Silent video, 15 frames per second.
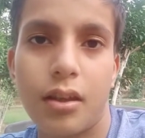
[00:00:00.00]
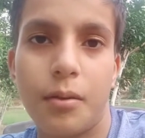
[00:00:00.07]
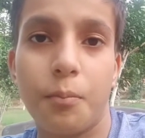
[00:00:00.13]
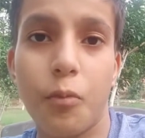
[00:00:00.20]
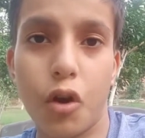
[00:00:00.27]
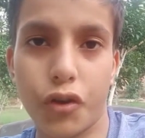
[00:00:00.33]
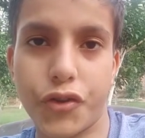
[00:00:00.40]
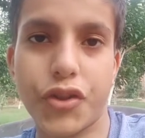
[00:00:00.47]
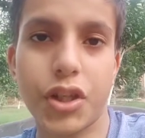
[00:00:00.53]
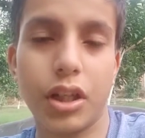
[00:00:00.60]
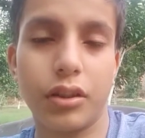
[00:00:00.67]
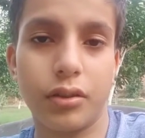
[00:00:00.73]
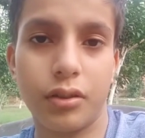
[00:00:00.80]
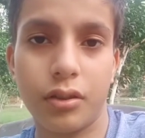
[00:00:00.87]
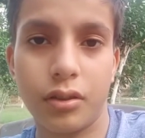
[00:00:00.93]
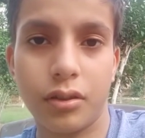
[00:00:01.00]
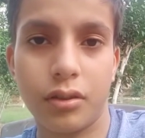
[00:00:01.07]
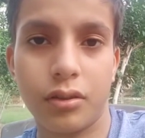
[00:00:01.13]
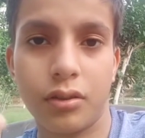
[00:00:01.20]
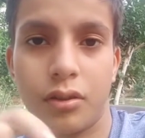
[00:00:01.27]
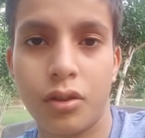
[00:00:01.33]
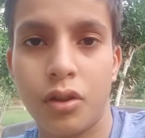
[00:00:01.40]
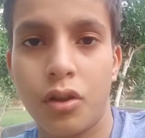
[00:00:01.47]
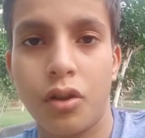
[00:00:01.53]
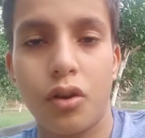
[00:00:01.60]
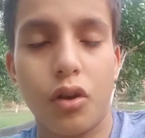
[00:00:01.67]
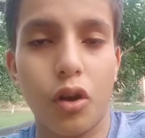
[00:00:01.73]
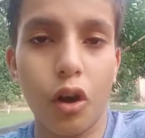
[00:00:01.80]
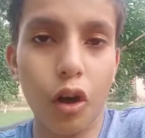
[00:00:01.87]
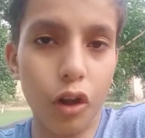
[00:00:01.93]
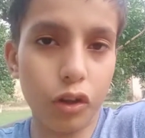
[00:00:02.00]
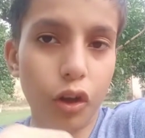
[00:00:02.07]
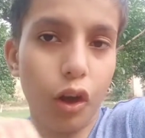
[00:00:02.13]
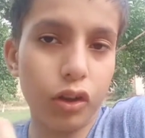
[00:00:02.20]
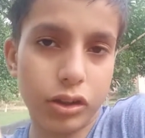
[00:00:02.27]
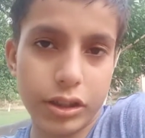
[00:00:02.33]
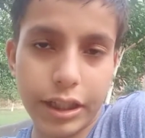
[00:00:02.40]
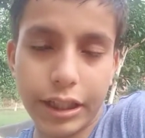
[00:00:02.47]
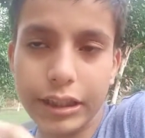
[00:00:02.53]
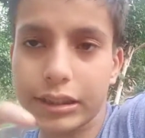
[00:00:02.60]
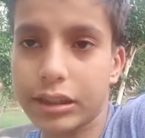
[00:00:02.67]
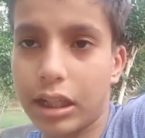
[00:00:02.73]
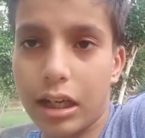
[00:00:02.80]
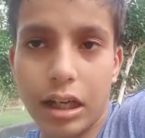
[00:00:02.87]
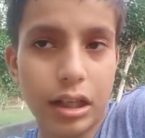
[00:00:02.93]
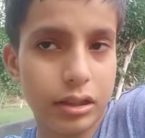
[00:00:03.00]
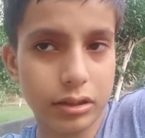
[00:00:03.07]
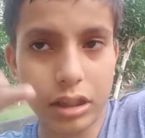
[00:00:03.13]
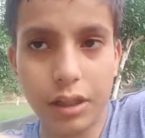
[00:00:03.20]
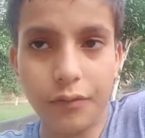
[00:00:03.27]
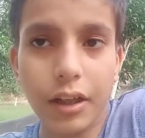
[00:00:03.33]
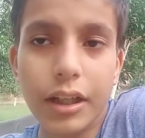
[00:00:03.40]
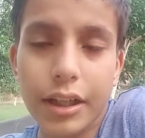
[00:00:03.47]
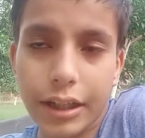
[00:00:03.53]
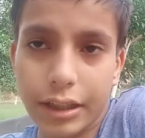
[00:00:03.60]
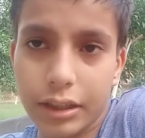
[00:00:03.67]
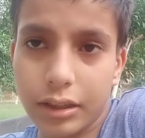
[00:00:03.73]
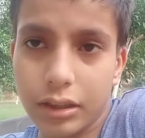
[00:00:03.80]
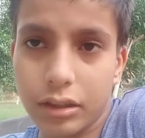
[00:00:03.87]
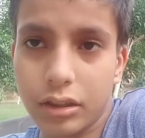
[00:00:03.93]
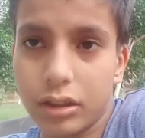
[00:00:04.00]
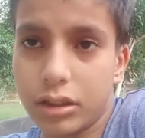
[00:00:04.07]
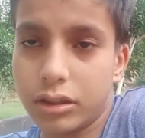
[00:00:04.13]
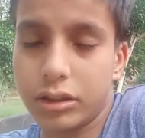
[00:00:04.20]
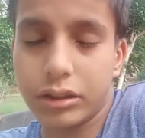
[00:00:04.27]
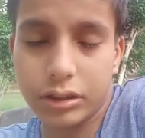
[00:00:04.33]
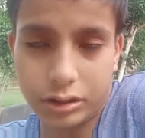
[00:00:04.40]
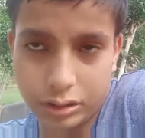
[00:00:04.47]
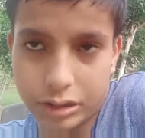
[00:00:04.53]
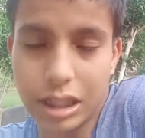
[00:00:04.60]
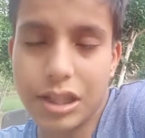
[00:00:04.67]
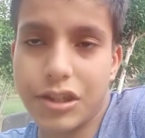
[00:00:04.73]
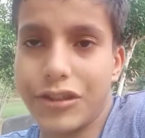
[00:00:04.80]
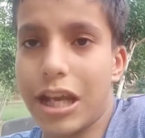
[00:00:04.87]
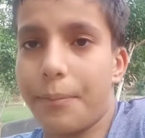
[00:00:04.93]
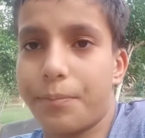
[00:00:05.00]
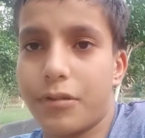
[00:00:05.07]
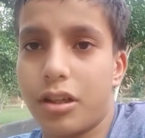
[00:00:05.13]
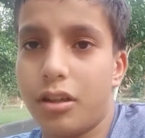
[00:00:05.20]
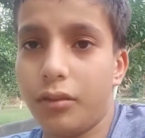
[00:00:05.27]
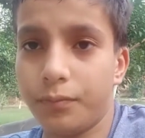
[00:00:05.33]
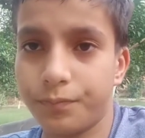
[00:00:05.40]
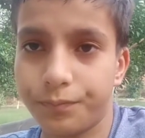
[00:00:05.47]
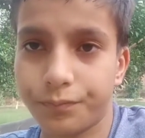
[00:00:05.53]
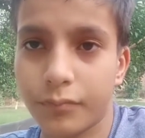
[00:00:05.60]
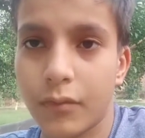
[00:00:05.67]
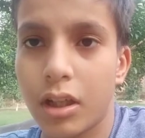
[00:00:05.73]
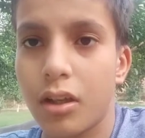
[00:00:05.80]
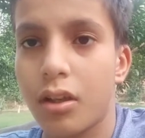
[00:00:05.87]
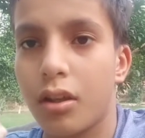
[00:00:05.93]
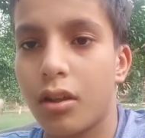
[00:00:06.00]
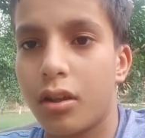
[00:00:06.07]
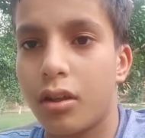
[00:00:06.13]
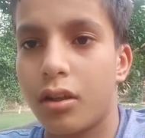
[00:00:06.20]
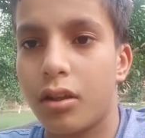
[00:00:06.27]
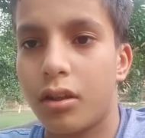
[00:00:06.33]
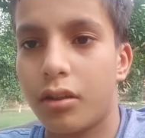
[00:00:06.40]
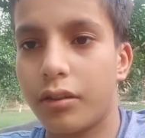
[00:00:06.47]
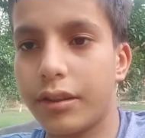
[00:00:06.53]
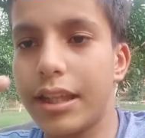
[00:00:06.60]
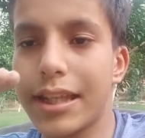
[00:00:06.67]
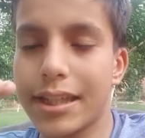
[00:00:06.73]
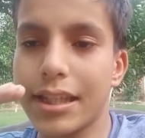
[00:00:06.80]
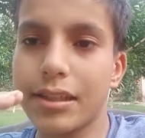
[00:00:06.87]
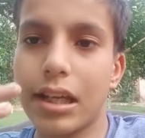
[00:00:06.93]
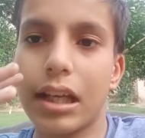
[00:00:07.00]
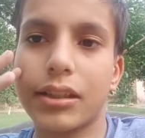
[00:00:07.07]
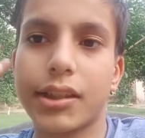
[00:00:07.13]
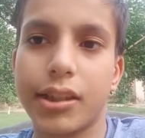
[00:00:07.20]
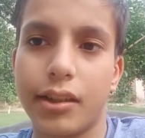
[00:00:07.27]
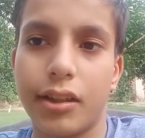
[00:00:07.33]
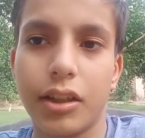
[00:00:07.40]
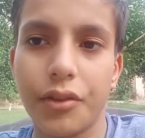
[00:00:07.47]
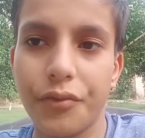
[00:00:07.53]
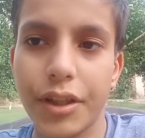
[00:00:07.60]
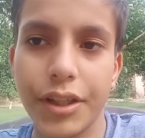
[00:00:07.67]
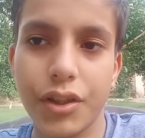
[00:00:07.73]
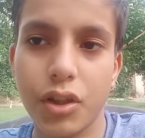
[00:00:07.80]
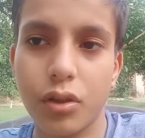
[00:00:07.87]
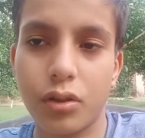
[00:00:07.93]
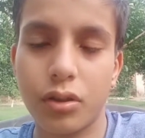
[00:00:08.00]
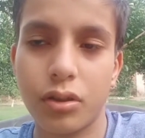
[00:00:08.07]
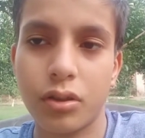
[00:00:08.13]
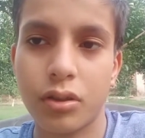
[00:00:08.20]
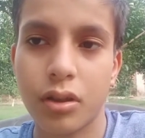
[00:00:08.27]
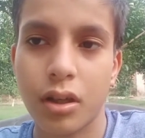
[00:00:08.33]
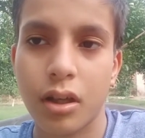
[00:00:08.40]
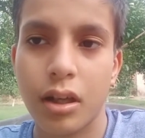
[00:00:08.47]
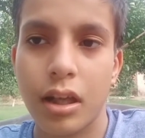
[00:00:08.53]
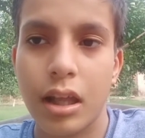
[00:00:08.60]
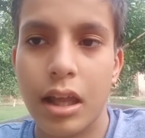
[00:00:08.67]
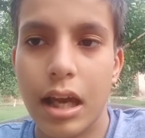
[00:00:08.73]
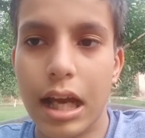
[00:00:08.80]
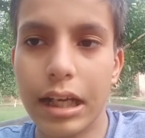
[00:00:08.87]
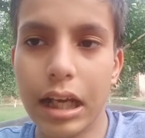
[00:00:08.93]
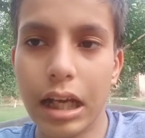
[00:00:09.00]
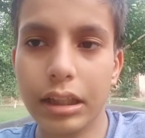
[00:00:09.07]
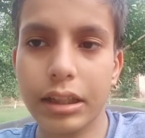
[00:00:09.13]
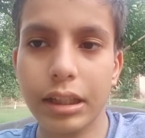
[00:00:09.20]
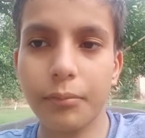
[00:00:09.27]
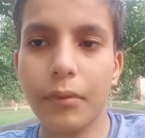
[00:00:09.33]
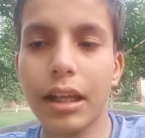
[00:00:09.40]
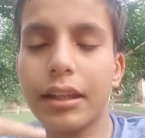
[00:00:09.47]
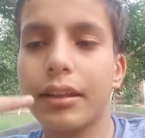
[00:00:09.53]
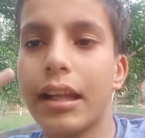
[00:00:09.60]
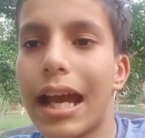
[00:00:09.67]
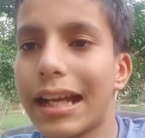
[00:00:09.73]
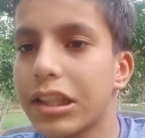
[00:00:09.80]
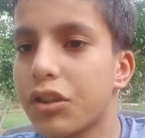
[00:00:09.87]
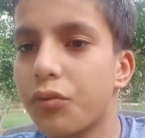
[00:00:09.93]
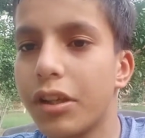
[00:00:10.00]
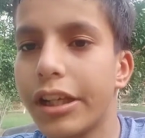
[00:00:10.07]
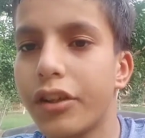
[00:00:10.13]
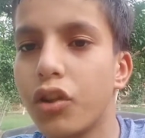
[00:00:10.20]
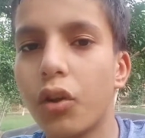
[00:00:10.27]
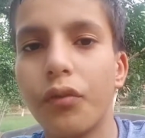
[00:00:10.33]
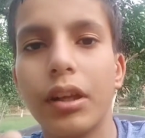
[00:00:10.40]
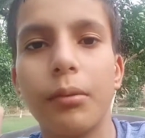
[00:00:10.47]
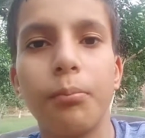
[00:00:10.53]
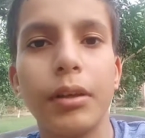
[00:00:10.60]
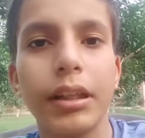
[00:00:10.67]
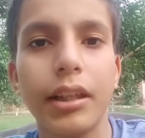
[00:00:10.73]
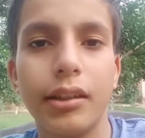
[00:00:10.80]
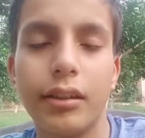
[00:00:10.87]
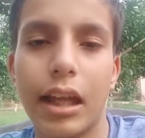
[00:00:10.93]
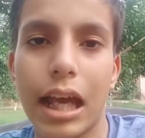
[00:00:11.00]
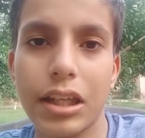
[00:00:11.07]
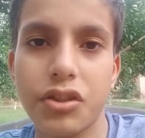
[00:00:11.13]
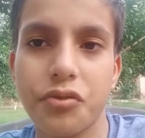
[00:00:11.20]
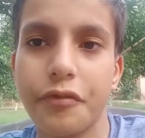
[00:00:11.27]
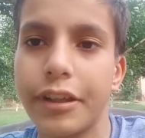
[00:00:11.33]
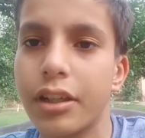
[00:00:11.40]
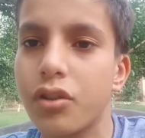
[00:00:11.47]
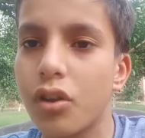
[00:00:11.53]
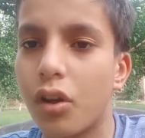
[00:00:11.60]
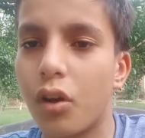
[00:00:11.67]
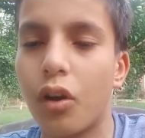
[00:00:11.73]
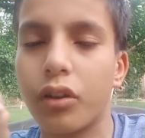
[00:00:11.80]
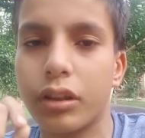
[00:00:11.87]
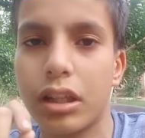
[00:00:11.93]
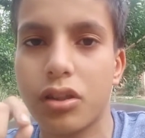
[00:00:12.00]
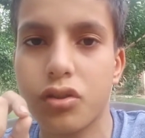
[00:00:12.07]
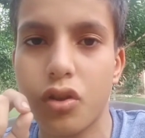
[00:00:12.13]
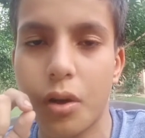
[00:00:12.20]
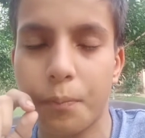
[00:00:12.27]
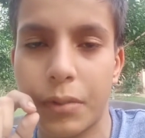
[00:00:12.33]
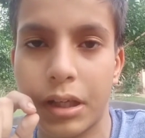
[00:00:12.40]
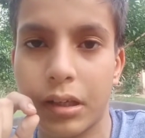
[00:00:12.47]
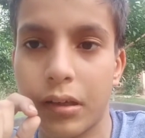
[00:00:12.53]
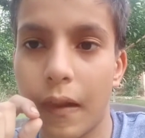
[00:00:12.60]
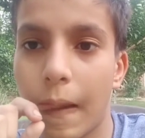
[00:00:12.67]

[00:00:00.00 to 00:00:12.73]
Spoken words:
Motion. All those things are covered in this chapter. This is our third video. And I think my next video will be the last video on this topic.